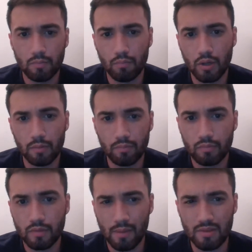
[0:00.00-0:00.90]
But
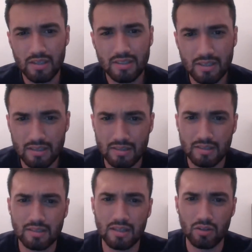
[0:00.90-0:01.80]
I mean, this is
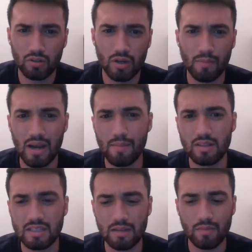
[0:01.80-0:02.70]
still a Miami
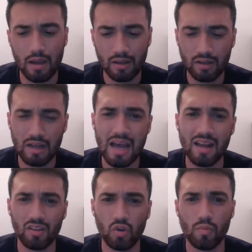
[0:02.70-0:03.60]
team that could have had
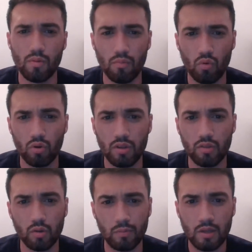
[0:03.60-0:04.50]
a little bit more in
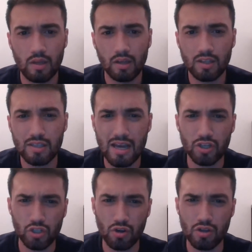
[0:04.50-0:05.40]
them. Because yeah,
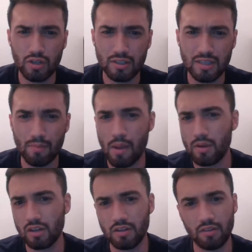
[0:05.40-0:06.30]
sure, you could say Miami
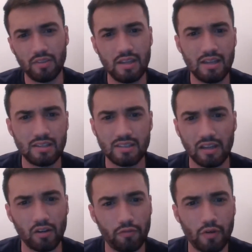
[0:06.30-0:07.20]
could have done this, they
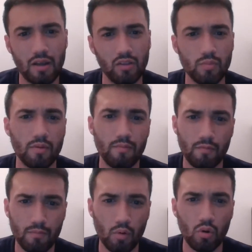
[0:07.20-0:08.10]
could have fought a little bit
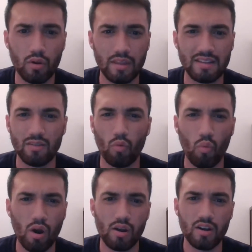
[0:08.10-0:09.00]
more, they didn't
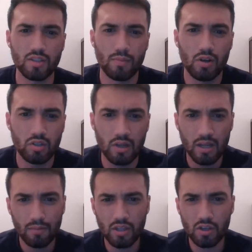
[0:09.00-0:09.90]
want it as much,
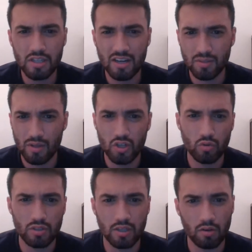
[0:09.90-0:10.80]
but they also had some
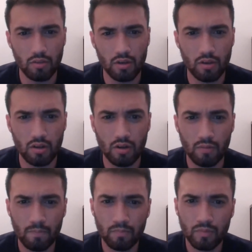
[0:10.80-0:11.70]
injuries here and there. You know,
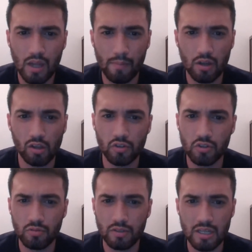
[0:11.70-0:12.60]
I mean,
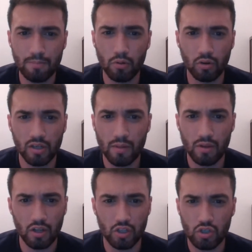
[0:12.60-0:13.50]
Oladipo could have
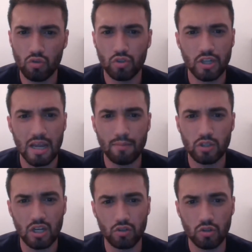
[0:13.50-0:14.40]
been a huge game
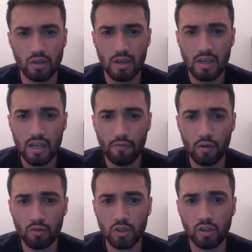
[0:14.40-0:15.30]
changer. If it
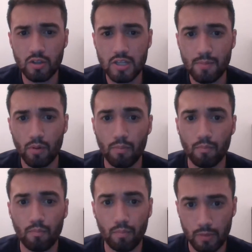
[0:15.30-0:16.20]
was Oladipo
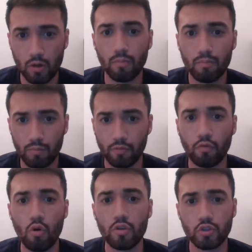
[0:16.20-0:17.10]
you know,
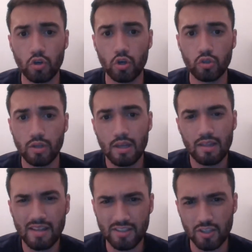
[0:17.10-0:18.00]
before the surgery,
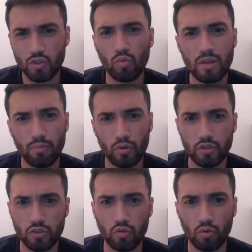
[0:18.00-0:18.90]
that's a 20 point
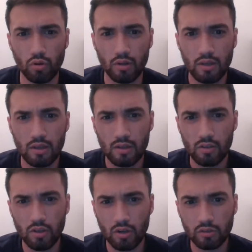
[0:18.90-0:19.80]
score.
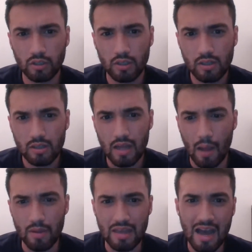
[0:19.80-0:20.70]
You know, I
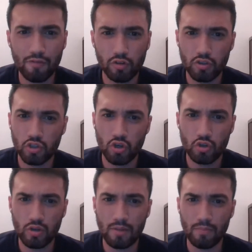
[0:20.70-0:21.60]
mean, after the
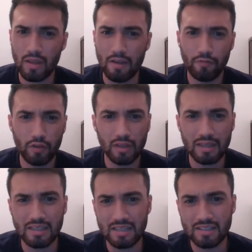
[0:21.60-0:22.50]
surgery, I feel like
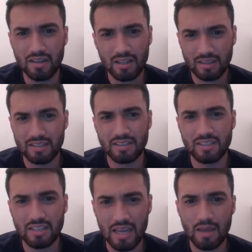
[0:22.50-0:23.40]
he's not the
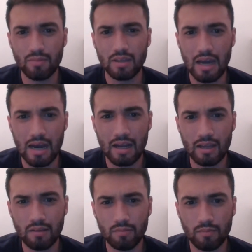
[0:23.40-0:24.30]
same
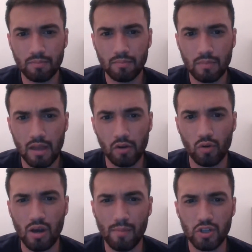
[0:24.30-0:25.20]
guy. I don't
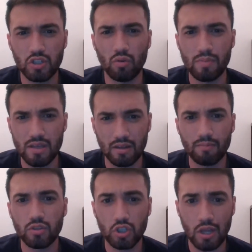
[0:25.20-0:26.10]
know how much he'll be a
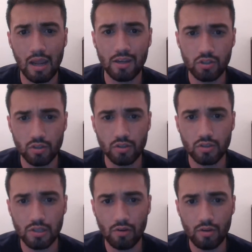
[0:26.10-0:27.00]
change in the
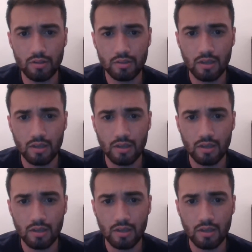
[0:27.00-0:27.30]
series.